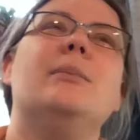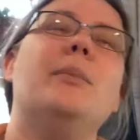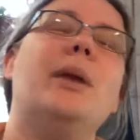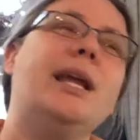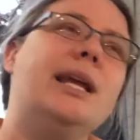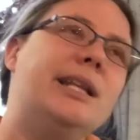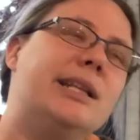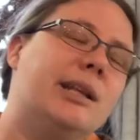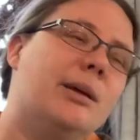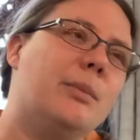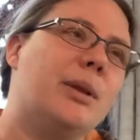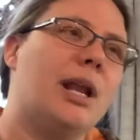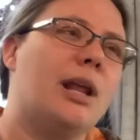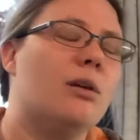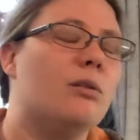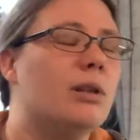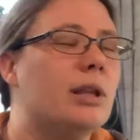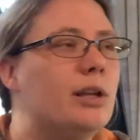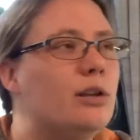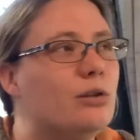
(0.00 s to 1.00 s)
to make some and I
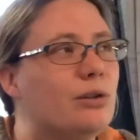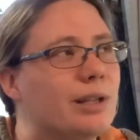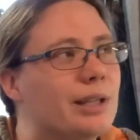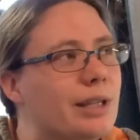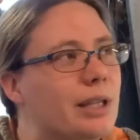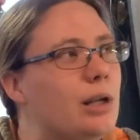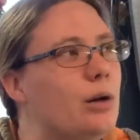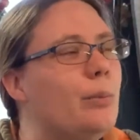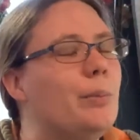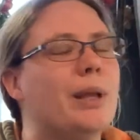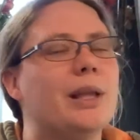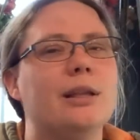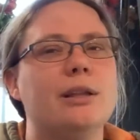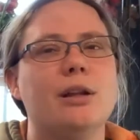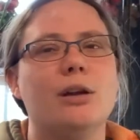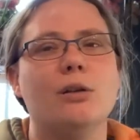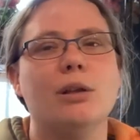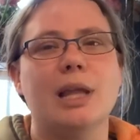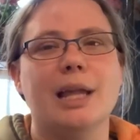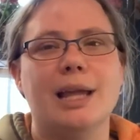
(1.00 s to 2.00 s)
only use a little bit?
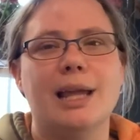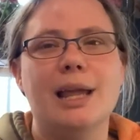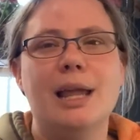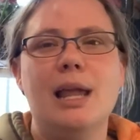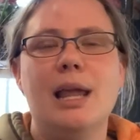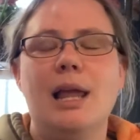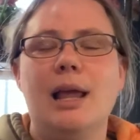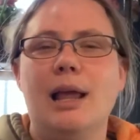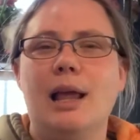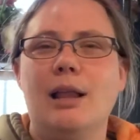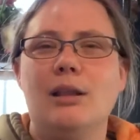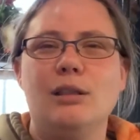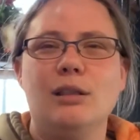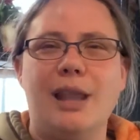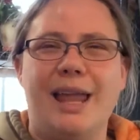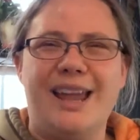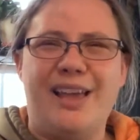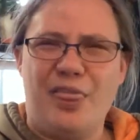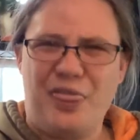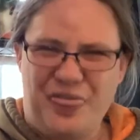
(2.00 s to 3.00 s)
You know,
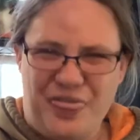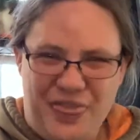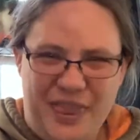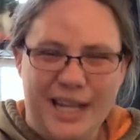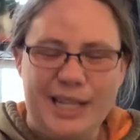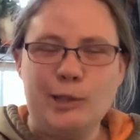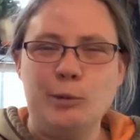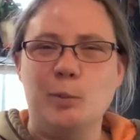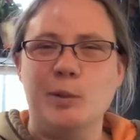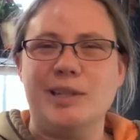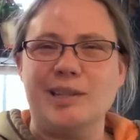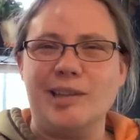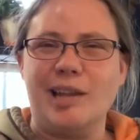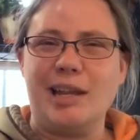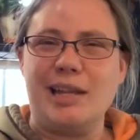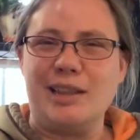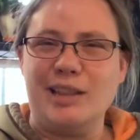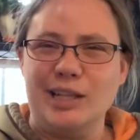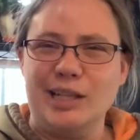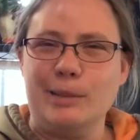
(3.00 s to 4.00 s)
like this was
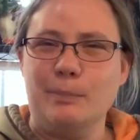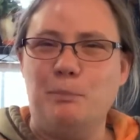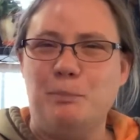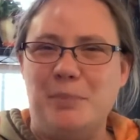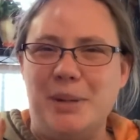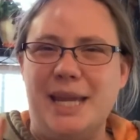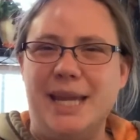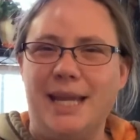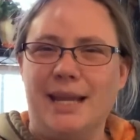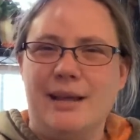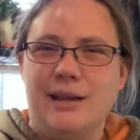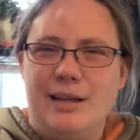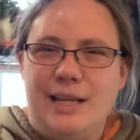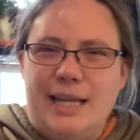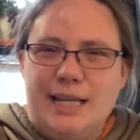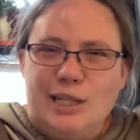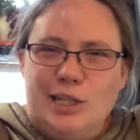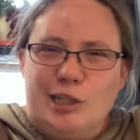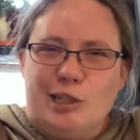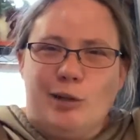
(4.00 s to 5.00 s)
like this big
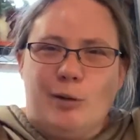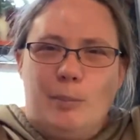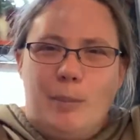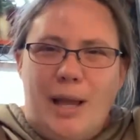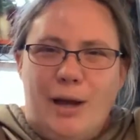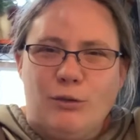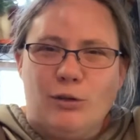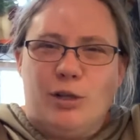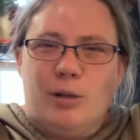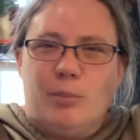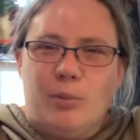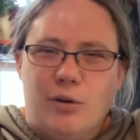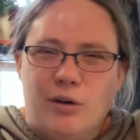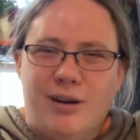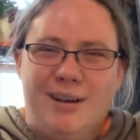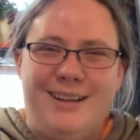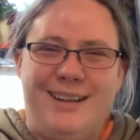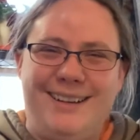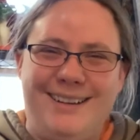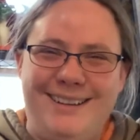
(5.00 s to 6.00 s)

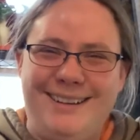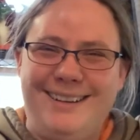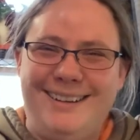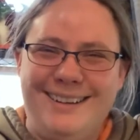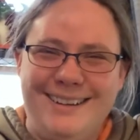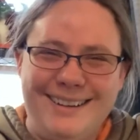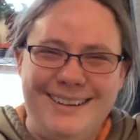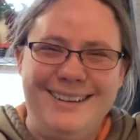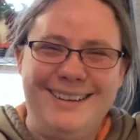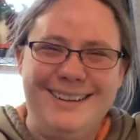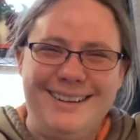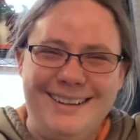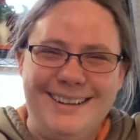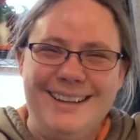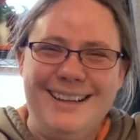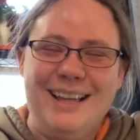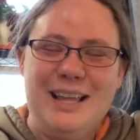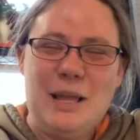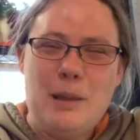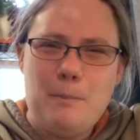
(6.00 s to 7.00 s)
insurmountable,
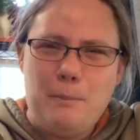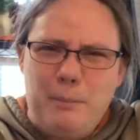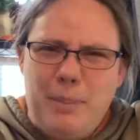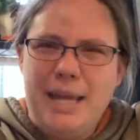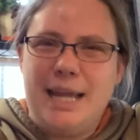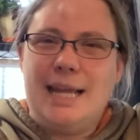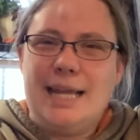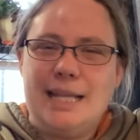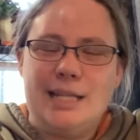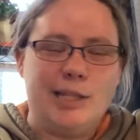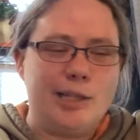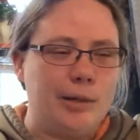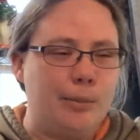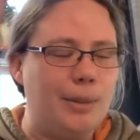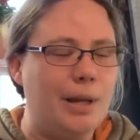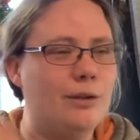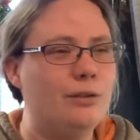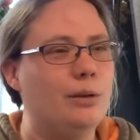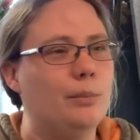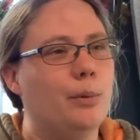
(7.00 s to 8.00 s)
big
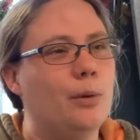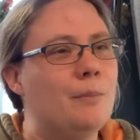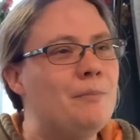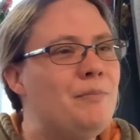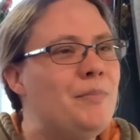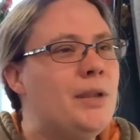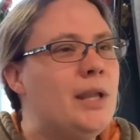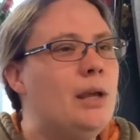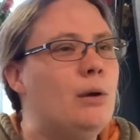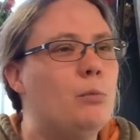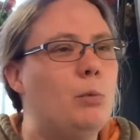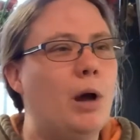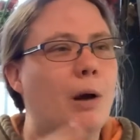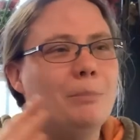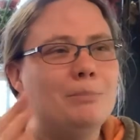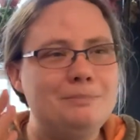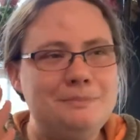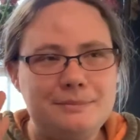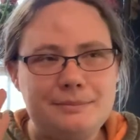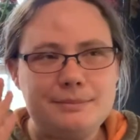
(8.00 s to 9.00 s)
insurmountable.
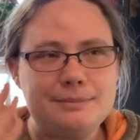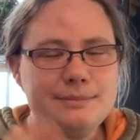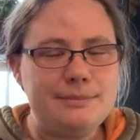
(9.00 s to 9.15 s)
Well,